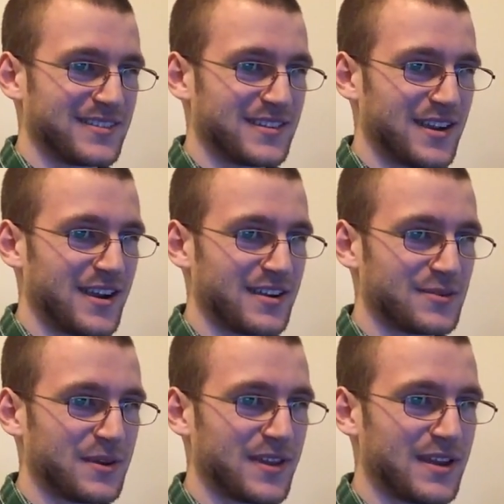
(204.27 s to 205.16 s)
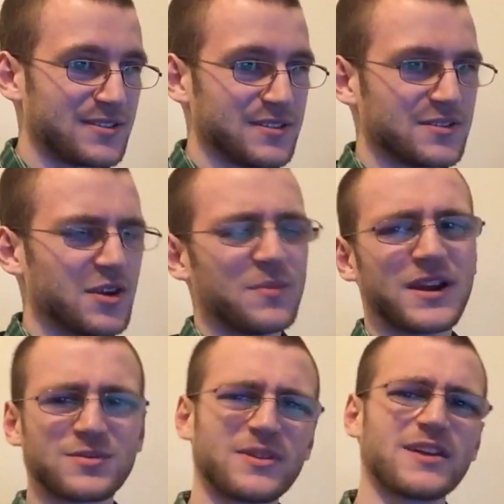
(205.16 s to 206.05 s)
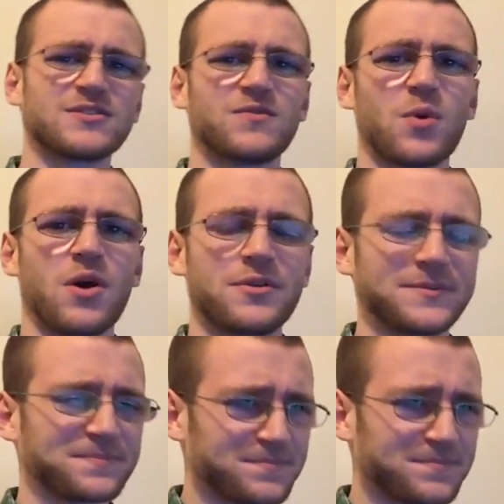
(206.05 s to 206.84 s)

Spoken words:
All right, 12,000. So we got 12,400.